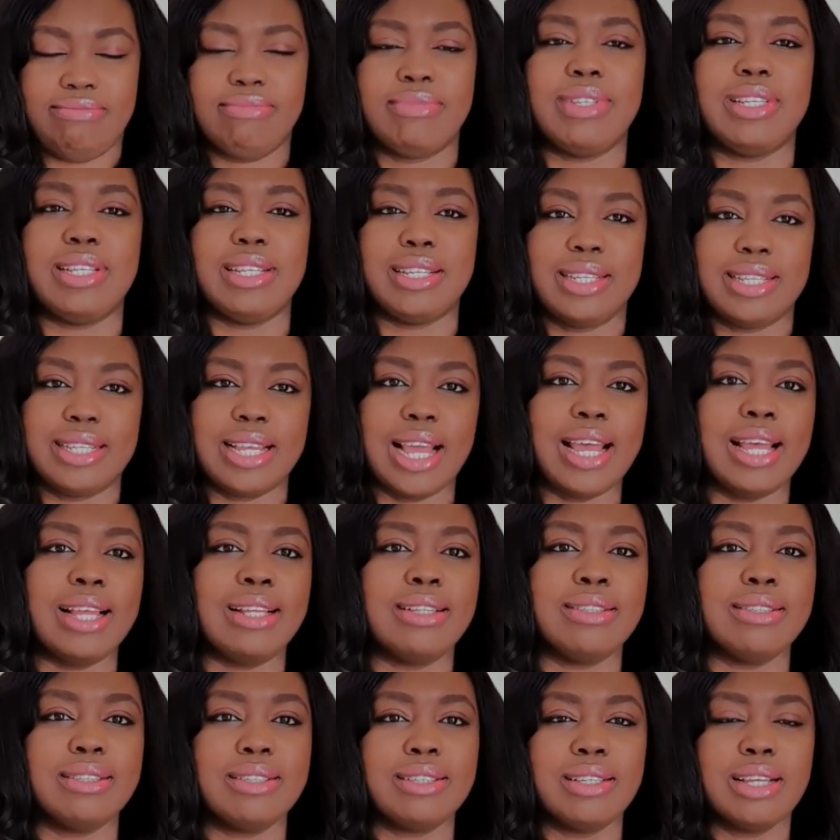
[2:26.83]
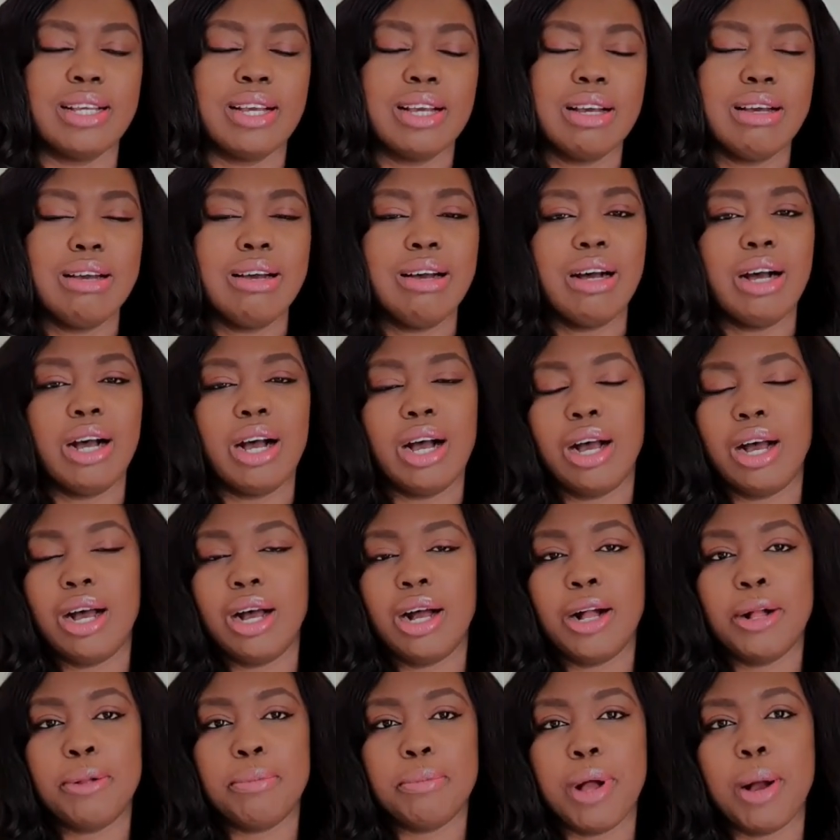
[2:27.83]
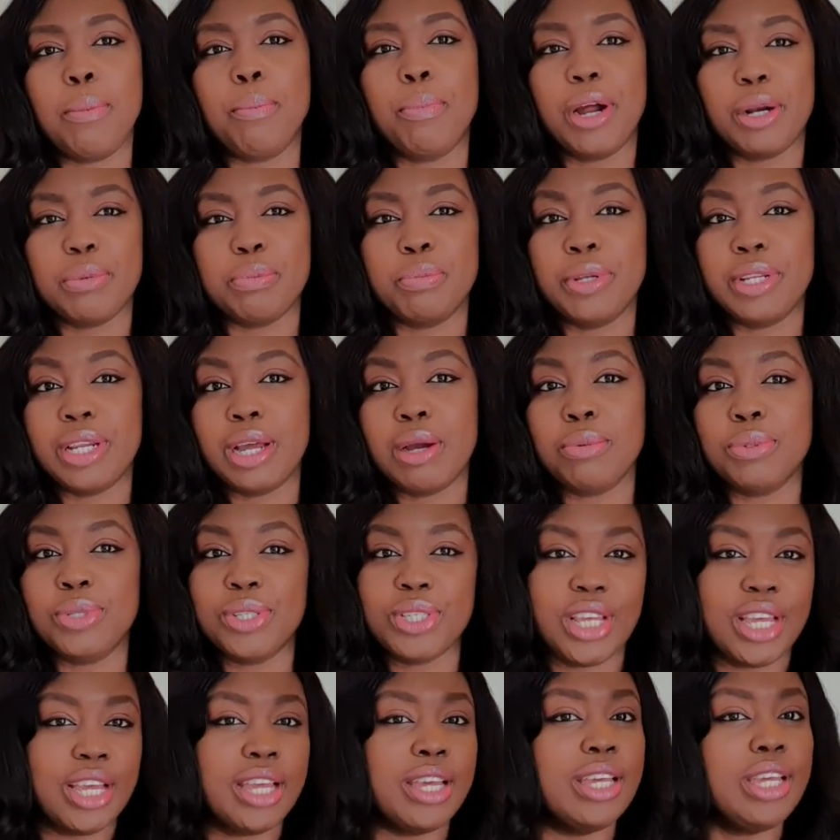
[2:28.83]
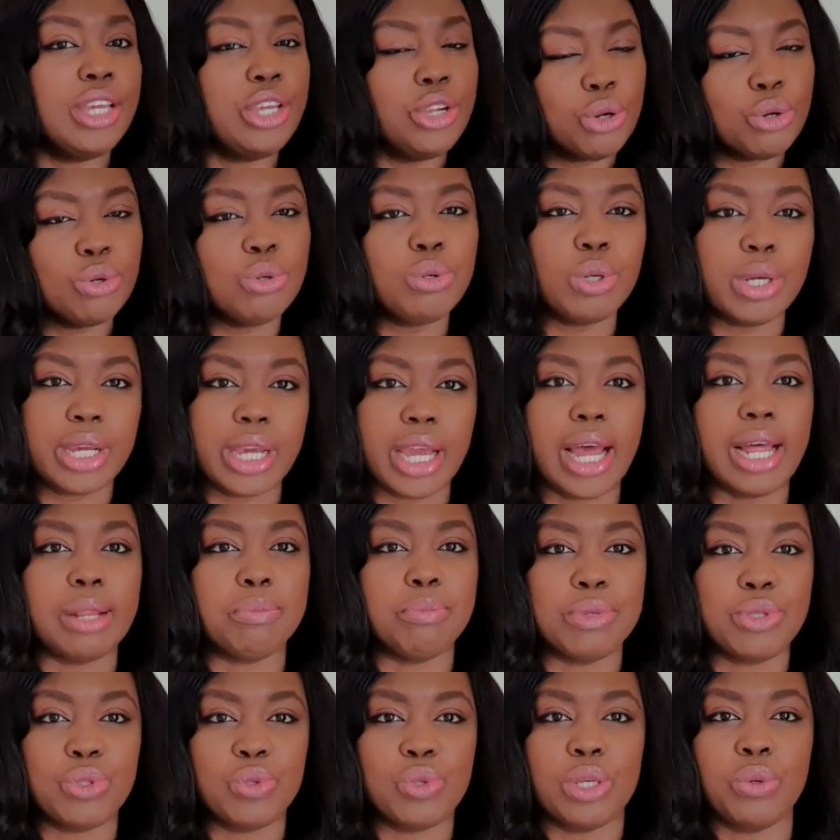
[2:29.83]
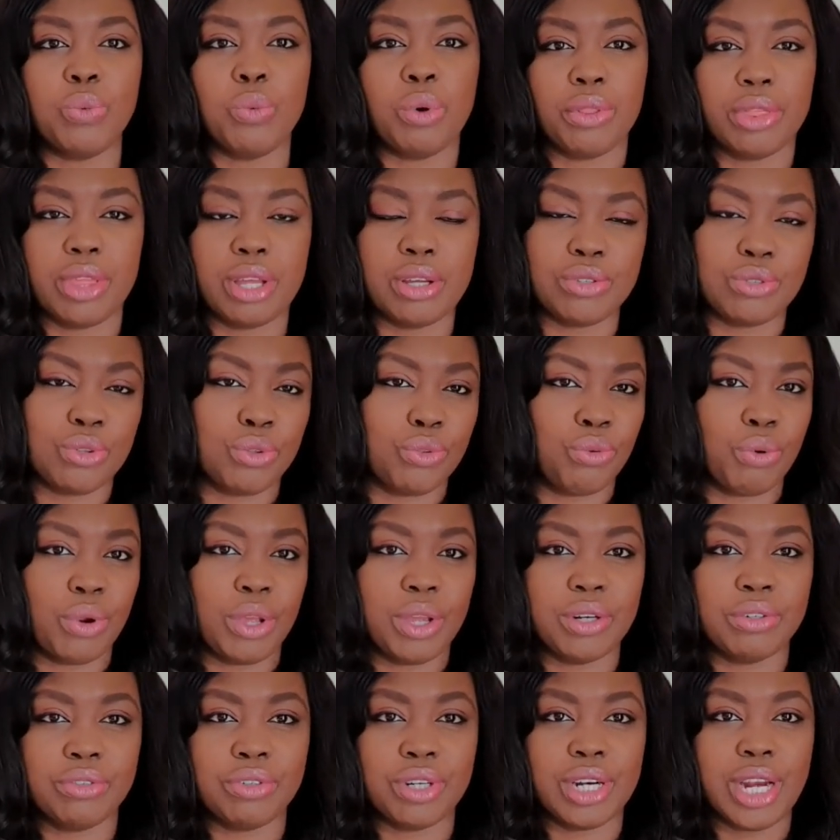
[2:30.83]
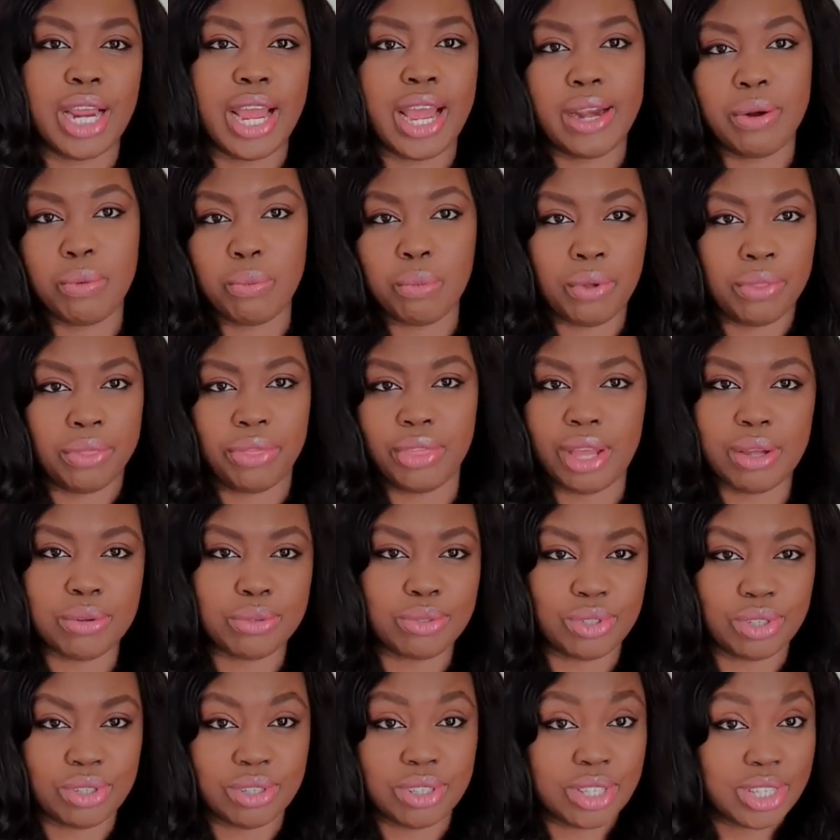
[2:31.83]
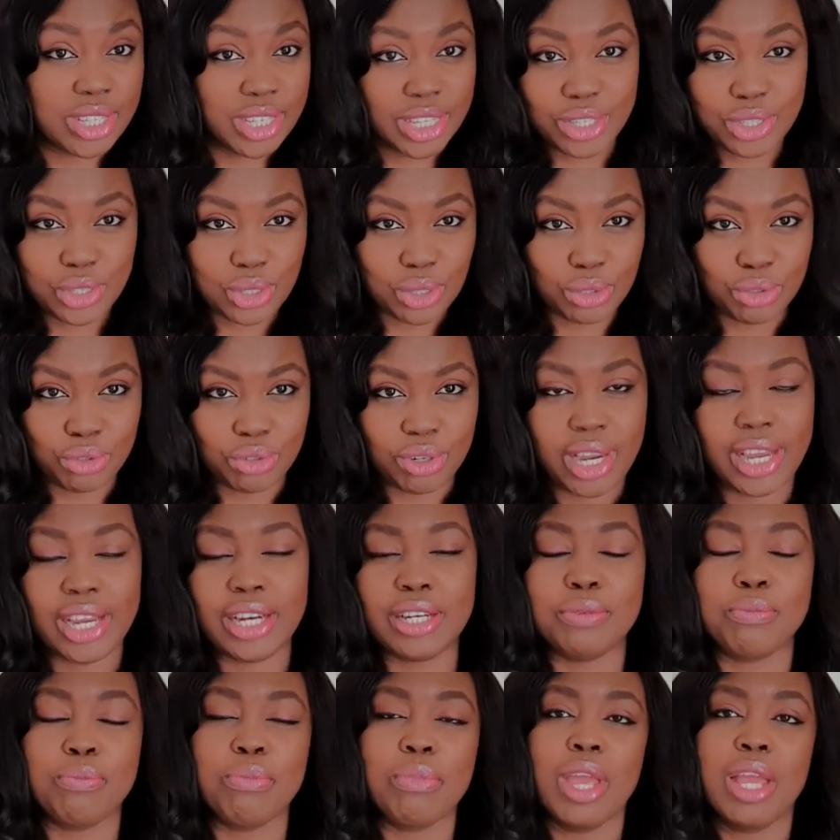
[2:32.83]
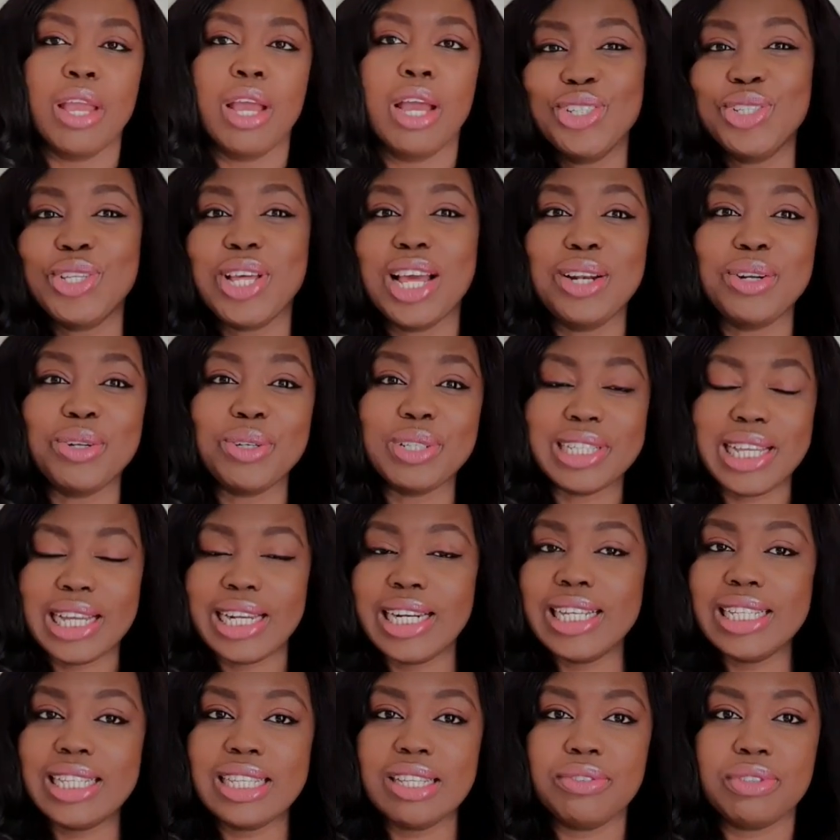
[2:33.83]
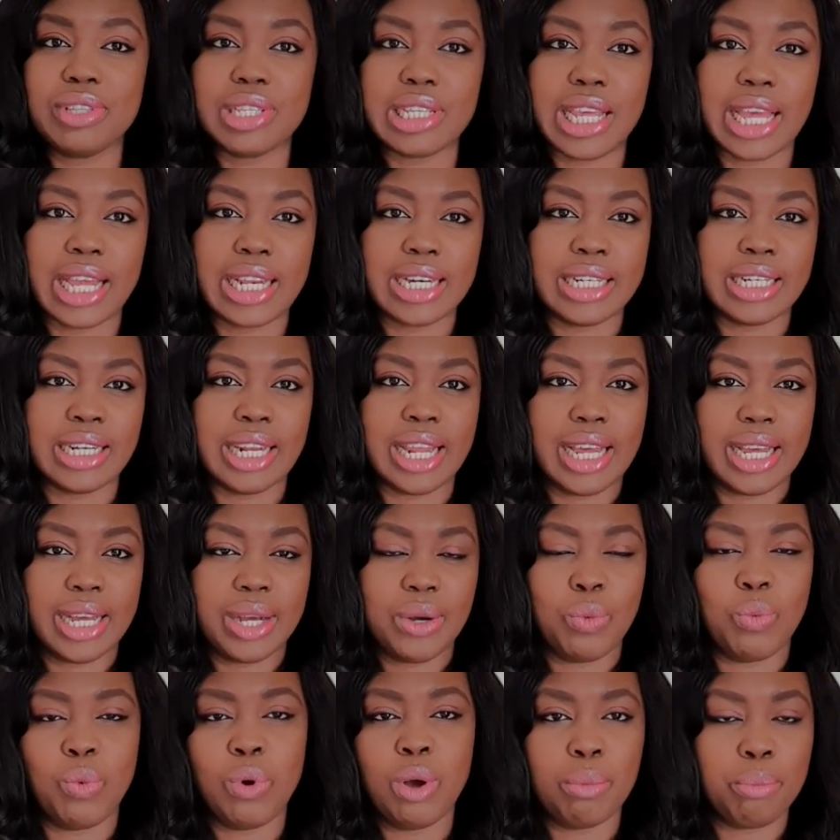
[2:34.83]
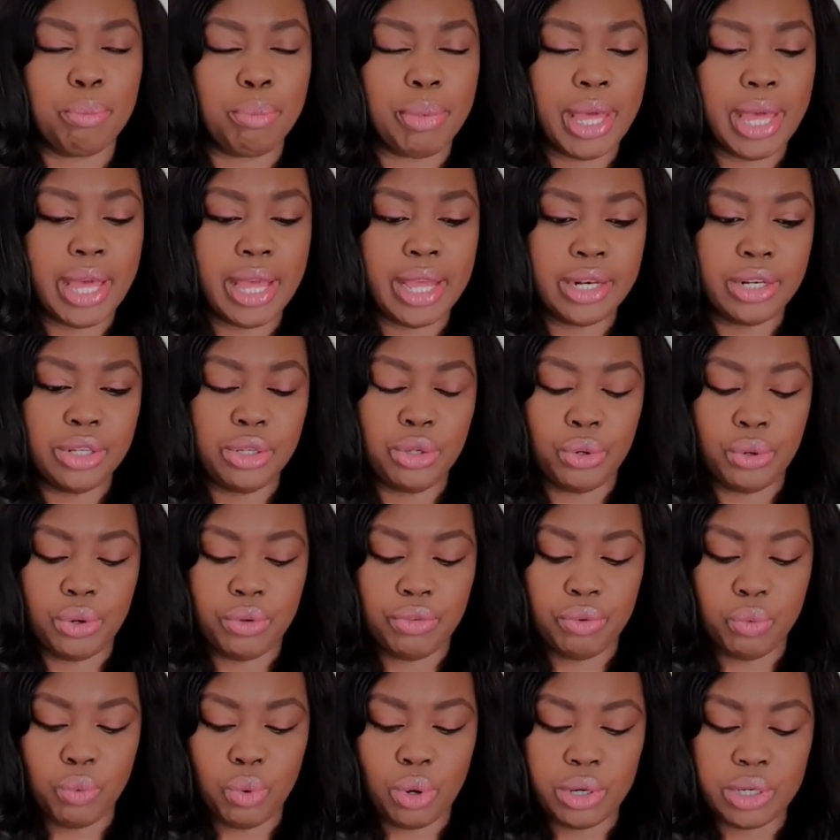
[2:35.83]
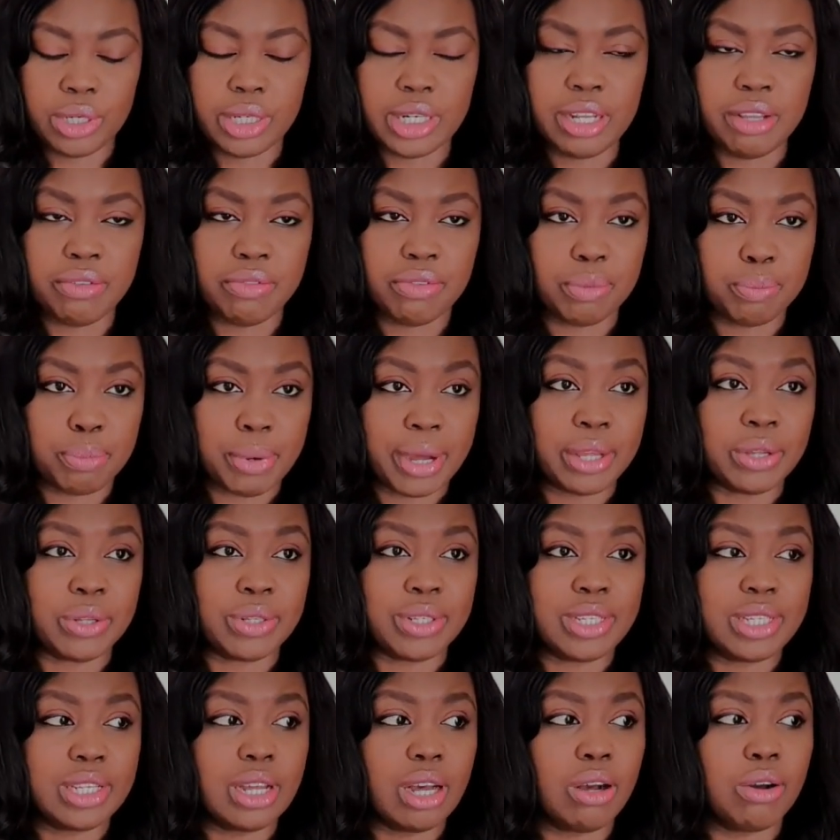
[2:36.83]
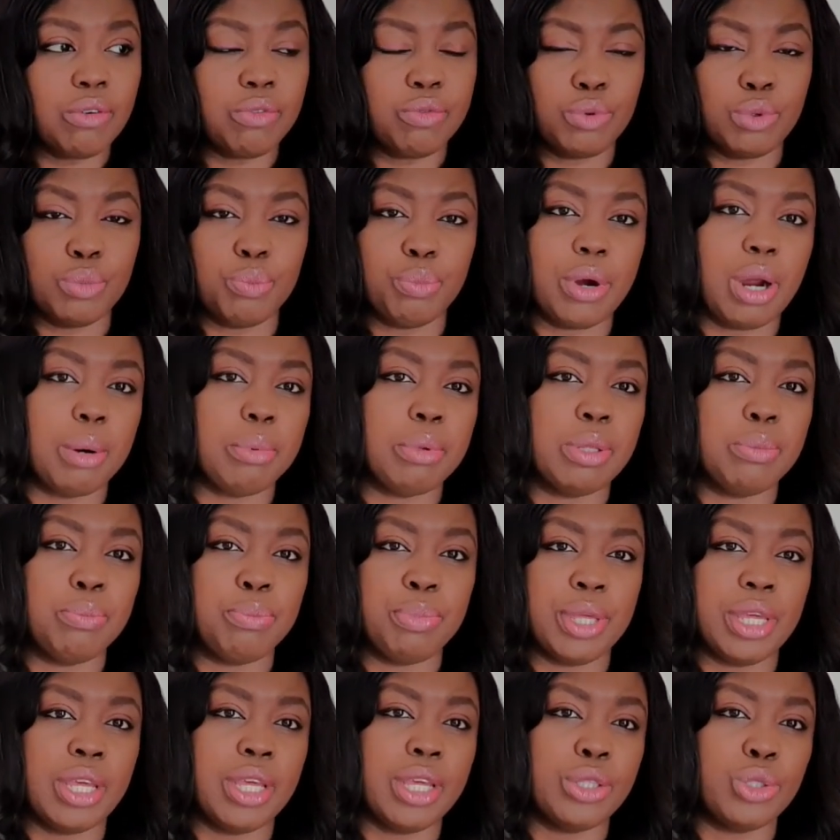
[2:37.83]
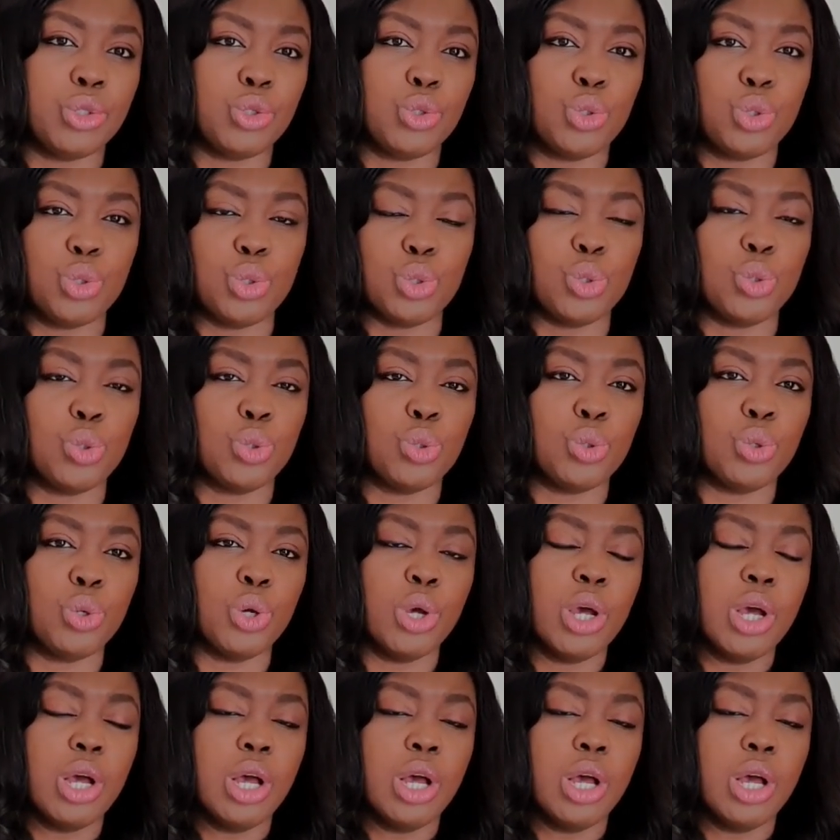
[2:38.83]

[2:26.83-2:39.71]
decent apartment, I would say look at between 1,300 and 1,600. So an alternative to getting like a one bed, if you want to live by yourself, will probably be to